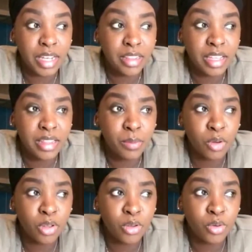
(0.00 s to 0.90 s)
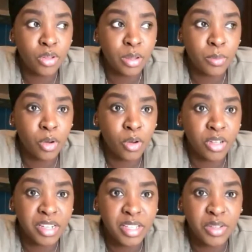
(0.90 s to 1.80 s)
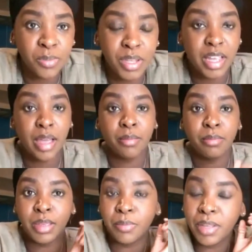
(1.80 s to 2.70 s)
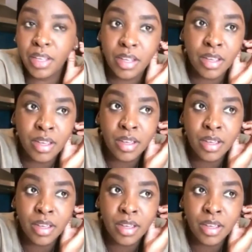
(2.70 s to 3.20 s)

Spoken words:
I think the more you know, the more cautious you become, maybe.